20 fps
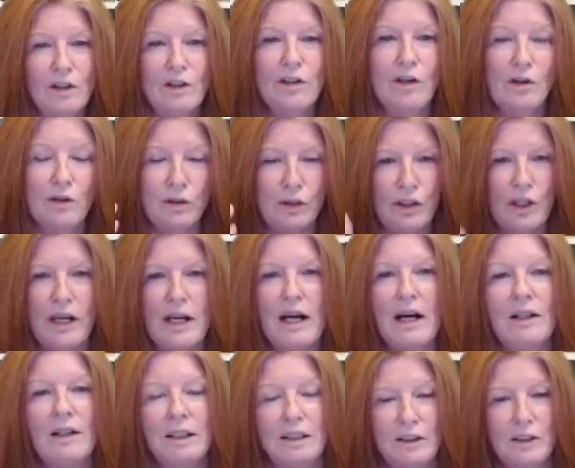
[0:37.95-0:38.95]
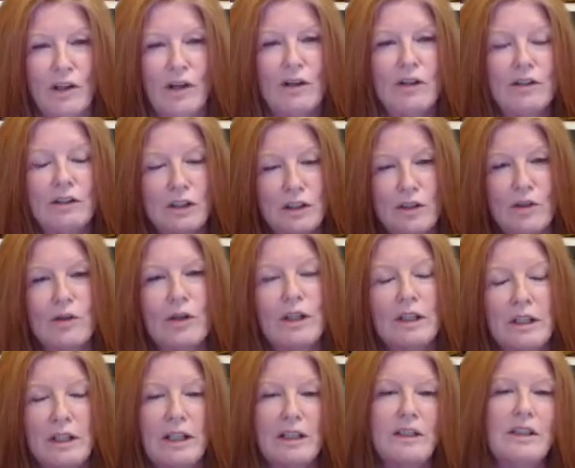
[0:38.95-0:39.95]
go to Allie's Heart and Soul
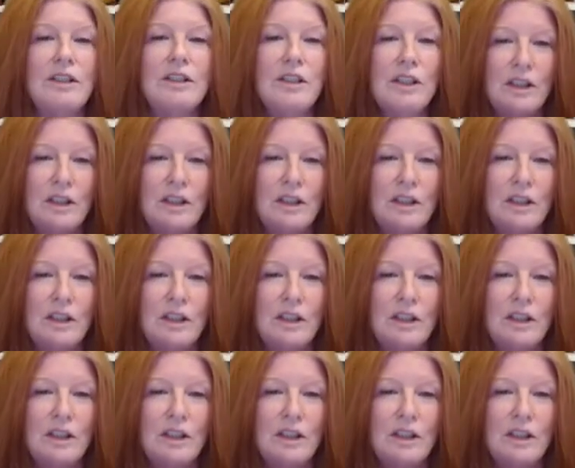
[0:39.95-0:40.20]
Connected